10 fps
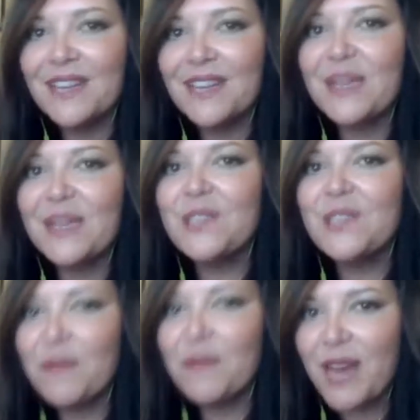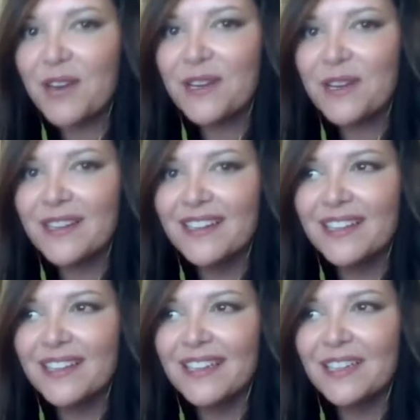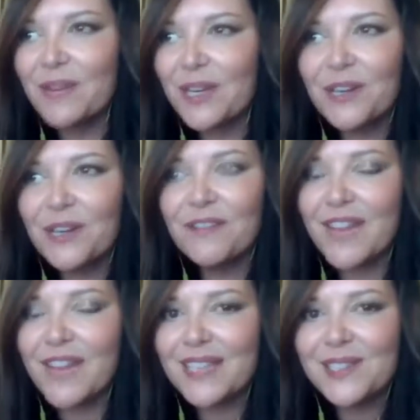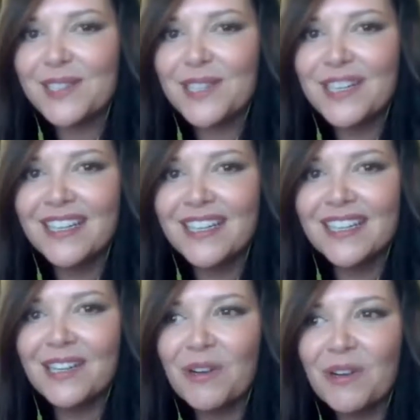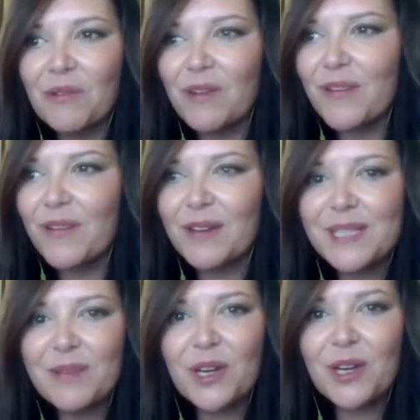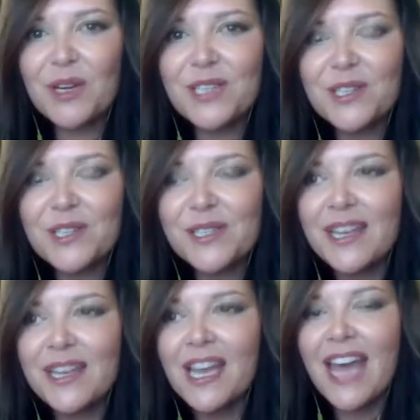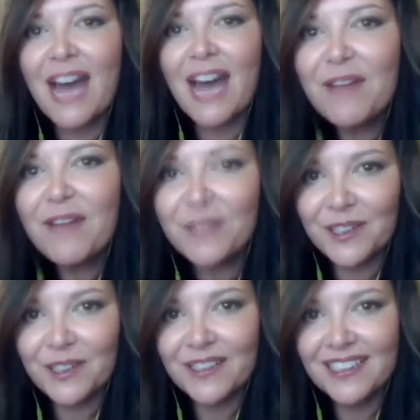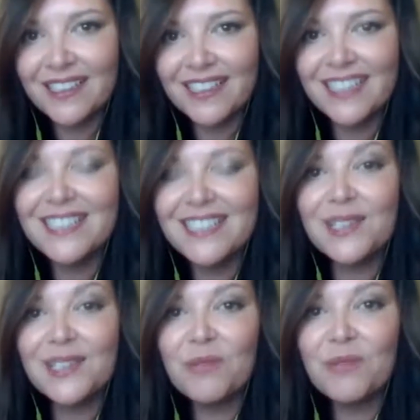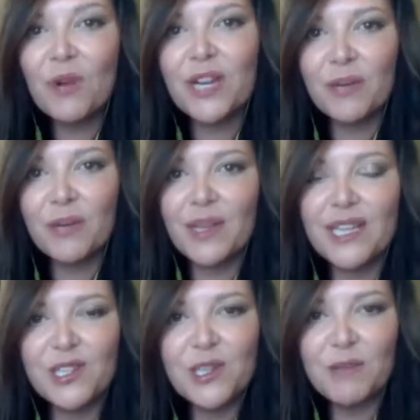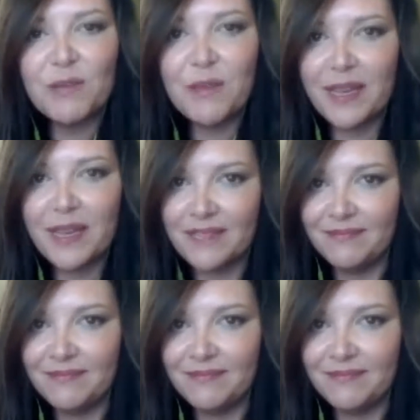We can do it better, quicker, faster. We're very smart creatures. However, it doesn't work in a relationship with a man.